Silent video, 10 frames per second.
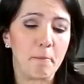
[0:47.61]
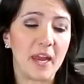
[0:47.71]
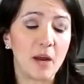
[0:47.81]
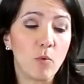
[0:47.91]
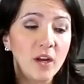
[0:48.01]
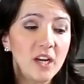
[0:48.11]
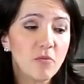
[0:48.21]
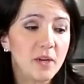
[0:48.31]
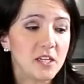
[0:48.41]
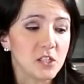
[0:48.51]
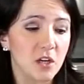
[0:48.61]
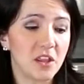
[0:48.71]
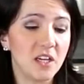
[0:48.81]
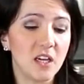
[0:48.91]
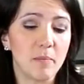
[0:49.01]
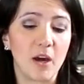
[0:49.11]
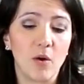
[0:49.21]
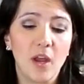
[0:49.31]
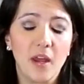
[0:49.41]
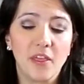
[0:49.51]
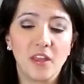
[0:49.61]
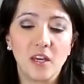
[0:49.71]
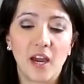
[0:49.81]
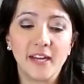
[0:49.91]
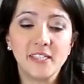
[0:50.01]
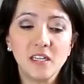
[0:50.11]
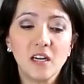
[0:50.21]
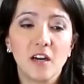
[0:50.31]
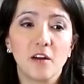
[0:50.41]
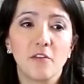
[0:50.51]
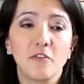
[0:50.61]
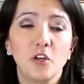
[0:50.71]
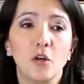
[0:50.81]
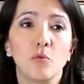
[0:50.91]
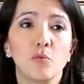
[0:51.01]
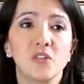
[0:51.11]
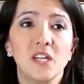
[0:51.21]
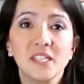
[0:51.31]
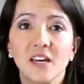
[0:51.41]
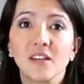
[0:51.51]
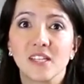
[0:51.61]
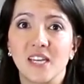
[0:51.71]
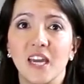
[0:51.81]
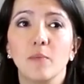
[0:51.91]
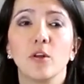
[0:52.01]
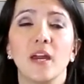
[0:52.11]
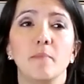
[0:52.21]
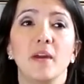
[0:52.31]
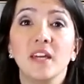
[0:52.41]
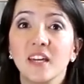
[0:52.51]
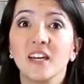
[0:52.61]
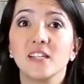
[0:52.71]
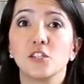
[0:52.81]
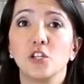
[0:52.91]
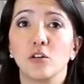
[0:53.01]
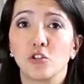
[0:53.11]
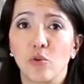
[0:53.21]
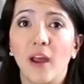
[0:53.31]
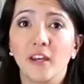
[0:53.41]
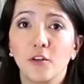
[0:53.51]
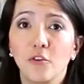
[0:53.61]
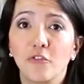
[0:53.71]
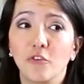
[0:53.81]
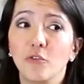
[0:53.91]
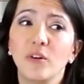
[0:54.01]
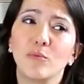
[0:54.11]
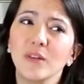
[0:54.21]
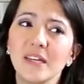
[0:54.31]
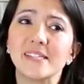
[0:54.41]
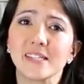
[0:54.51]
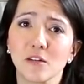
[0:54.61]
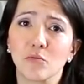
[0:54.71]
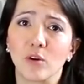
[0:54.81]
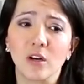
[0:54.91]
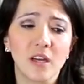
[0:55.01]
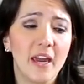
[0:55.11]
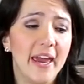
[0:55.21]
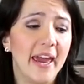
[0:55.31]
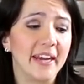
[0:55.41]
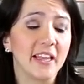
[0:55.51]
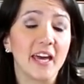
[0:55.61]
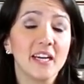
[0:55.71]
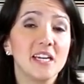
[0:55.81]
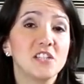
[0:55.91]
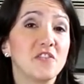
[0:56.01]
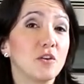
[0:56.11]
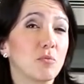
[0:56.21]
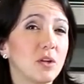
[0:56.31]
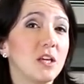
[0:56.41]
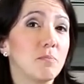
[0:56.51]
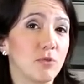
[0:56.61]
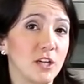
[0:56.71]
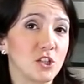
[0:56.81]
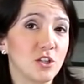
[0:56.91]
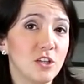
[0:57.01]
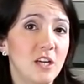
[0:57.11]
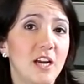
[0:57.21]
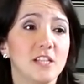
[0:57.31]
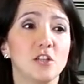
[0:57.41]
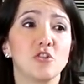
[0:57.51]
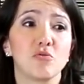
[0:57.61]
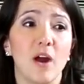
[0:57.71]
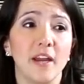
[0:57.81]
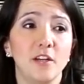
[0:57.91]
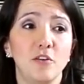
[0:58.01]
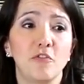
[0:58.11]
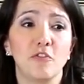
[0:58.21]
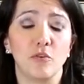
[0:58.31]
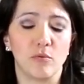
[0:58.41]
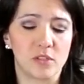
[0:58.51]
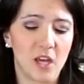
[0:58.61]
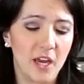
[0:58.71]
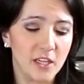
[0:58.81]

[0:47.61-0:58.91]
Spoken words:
And I wanted everybody to start thinking about the idea of sitting down at the table and making kids try a new food really doesn't work, and a lot of kids feel really pressured to try new foods.